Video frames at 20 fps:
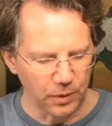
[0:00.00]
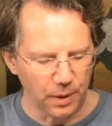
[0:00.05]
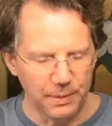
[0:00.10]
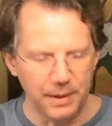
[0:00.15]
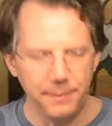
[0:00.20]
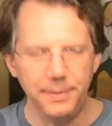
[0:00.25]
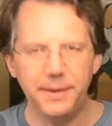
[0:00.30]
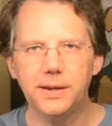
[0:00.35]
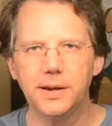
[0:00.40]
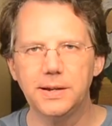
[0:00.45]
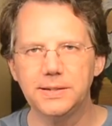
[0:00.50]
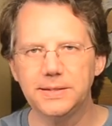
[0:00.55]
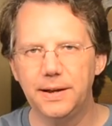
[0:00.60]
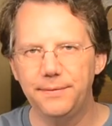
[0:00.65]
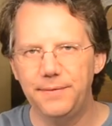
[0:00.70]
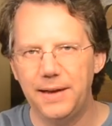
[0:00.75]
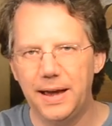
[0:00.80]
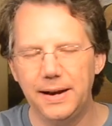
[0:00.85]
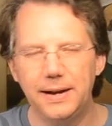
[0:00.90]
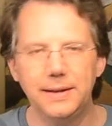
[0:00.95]
maybe because
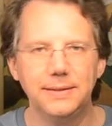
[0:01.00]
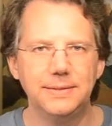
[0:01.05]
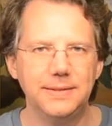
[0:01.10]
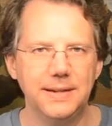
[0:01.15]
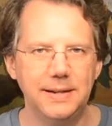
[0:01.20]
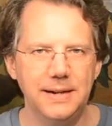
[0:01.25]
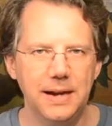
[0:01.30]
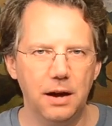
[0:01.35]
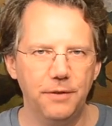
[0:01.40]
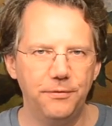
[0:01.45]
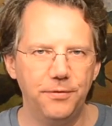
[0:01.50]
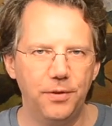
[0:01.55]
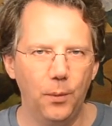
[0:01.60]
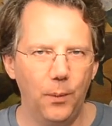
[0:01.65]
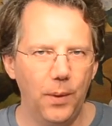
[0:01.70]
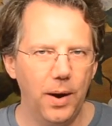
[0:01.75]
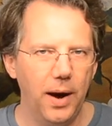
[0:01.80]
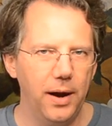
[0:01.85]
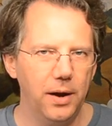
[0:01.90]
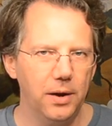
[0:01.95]
I've had it sitting out for a
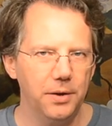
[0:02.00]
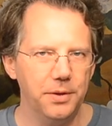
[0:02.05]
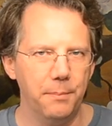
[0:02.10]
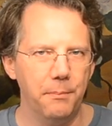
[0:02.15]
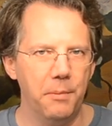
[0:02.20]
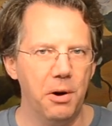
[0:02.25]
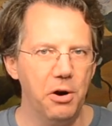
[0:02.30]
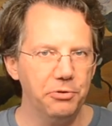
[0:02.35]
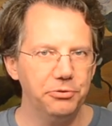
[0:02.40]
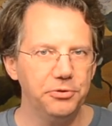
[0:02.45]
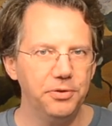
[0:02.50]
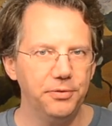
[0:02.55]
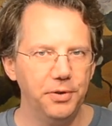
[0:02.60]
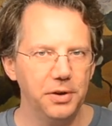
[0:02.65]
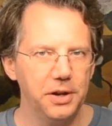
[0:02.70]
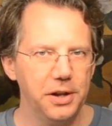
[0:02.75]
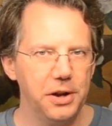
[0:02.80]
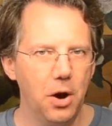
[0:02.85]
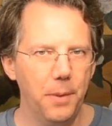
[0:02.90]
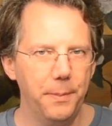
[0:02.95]
while and the malts have
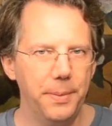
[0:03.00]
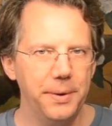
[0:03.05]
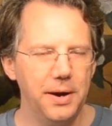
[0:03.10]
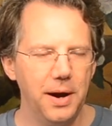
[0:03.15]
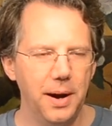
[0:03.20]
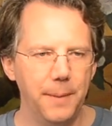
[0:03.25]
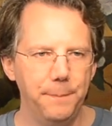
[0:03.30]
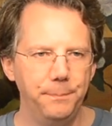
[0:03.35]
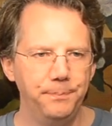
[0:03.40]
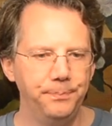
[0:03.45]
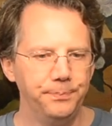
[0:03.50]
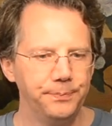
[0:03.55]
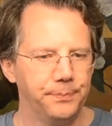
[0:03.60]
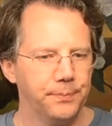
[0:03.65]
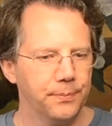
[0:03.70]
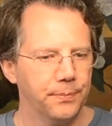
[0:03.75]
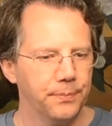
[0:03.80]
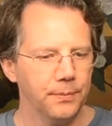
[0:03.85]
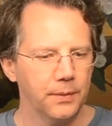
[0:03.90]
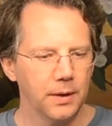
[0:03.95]
really opened up,
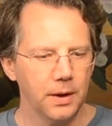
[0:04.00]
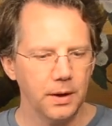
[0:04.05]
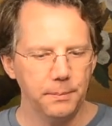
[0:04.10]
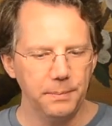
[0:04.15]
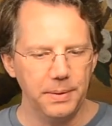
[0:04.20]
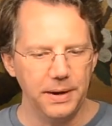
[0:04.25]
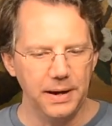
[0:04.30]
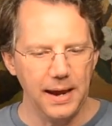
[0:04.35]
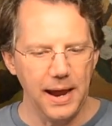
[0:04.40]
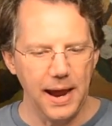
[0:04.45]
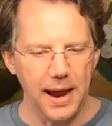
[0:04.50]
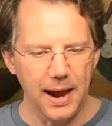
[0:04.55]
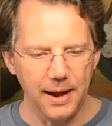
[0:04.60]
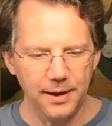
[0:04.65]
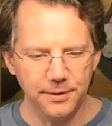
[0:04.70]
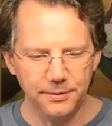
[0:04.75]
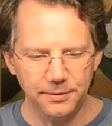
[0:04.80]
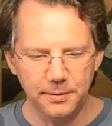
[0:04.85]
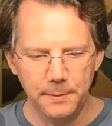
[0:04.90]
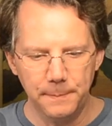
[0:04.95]
but it
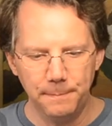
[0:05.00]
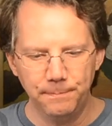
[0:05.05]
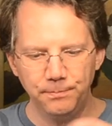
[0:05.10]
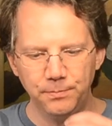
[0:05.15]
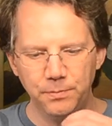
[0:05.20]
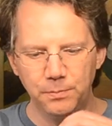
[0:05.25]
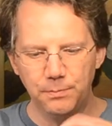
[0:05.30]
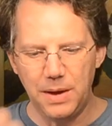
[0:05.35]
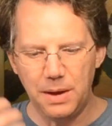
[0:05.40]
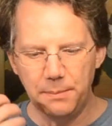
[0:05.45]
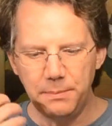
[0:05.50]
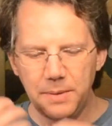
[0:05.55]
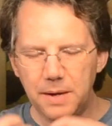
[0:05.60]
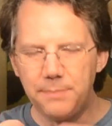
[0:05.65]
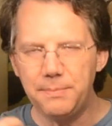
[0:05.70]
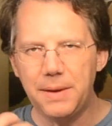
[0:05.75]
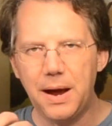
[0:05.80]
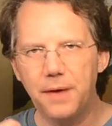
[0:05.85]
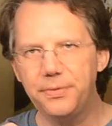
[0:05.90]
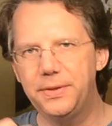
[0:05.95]
has, about
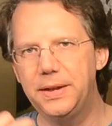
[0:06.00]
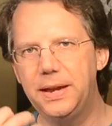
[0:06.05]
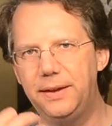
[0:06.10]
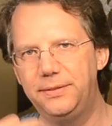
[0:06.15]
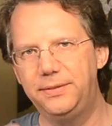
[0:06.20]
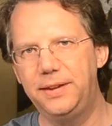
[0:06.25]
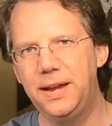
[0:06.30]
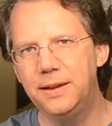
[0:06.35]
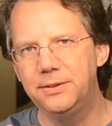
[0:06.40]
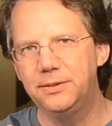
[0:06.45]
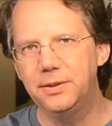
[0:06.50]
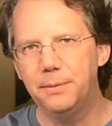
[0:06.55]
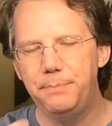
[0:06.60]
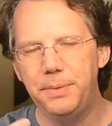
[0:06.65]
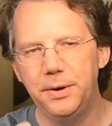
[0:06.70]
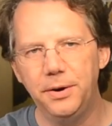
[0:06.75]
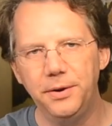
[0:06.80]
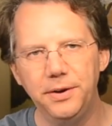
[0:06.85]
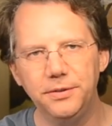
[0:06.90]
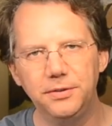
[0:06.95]
mid-mouth, it has hints of
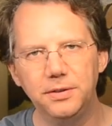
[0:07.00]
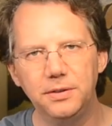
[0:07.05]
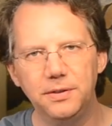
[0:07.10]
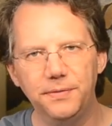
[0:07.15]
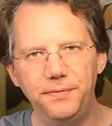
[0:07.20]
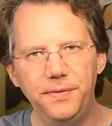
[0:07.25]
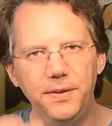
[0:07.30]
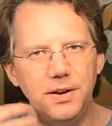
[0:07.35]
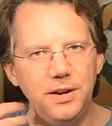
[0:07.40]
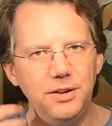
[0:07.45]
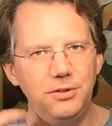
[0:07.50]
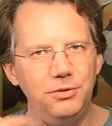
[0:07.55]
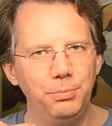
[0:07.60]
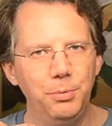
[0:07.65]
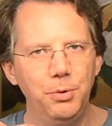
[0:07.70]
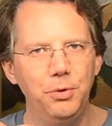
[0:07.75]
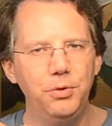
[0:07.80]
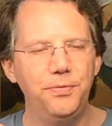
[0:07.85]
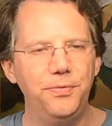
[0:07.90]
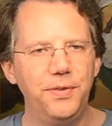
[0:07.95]
bitterness. It's a very
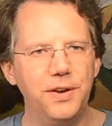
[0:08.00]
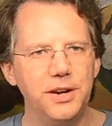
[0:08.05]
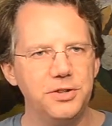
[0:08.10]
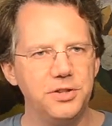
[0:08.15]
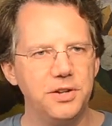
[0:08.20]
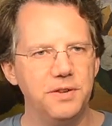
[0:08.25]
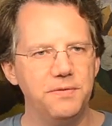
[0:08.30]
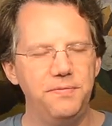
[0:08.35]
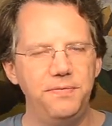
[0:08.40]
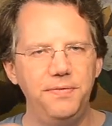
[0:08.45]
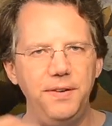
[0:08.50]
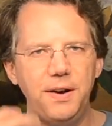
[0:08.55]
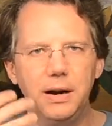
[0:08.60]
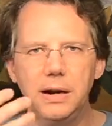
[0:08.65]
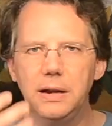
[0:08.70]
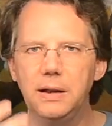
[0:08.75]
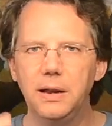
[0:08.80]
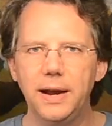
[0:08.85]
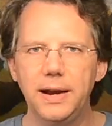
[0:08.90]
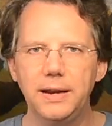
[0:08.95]
smooth finish and
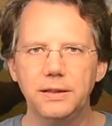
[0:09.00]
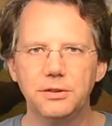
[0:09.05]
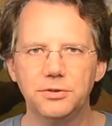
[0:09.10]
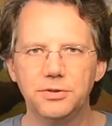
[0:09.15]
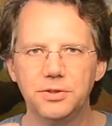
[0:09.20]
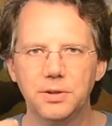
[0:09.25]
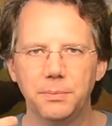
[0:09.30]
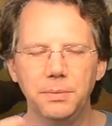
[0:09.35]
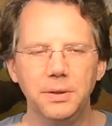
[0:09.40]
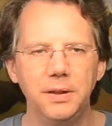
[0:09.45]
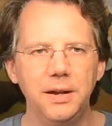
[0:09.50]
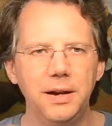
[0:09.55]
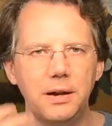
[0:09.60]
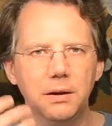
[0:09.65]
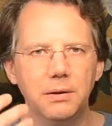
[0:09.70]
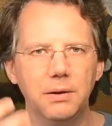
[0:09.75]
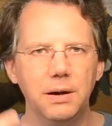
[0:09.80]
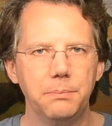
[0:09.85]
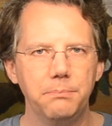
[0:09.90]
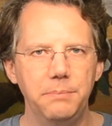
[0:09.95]
very light. There's some
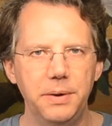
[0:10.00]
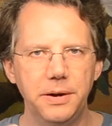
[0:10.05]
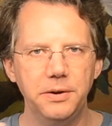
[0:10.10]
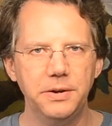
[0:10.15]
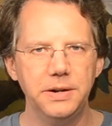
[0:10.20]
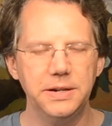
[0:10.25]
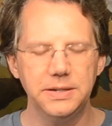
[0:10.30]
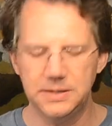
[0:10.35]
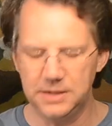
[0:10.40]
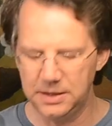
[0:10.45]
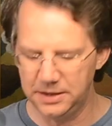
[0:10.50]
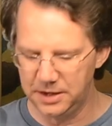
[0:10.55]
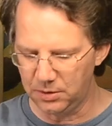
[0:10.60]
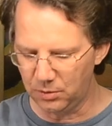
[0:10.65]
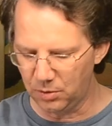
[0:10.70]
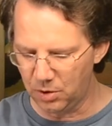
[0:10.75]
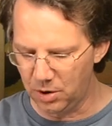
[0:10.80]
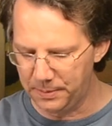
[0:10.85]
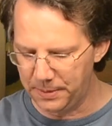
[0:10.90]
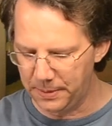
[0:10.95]
lingering bitterness in the
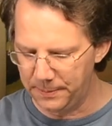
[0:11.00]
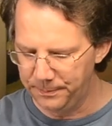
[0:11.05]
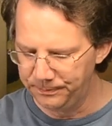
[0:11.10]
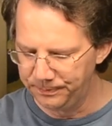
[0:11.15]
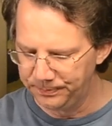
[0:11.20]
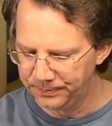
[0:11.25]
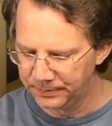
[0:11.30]
aroma,